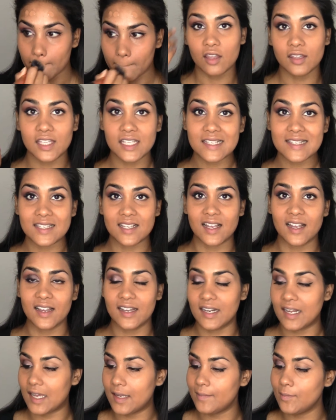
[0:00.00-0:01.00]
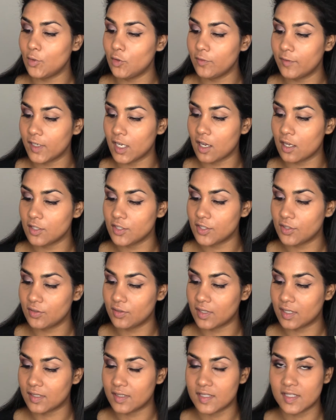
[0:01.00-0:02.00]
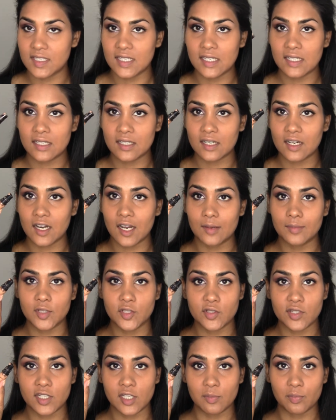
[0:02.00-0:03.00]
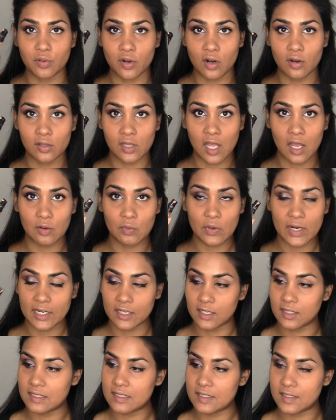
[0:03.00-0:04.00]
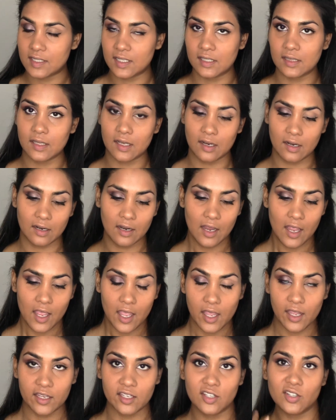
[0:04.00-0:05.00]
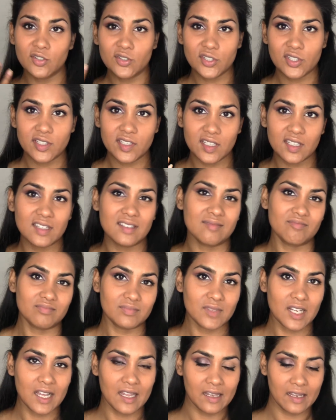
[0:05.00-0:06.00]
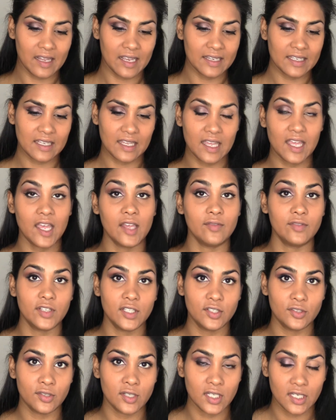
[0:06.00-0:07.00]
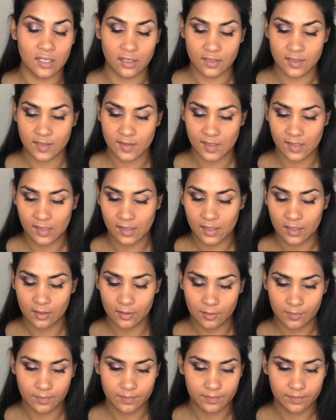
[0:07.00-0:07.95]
On this side, I'm moving on to concealer. I'm using the Pro Longwear Concealer, and usually I like a heavy duty concealer.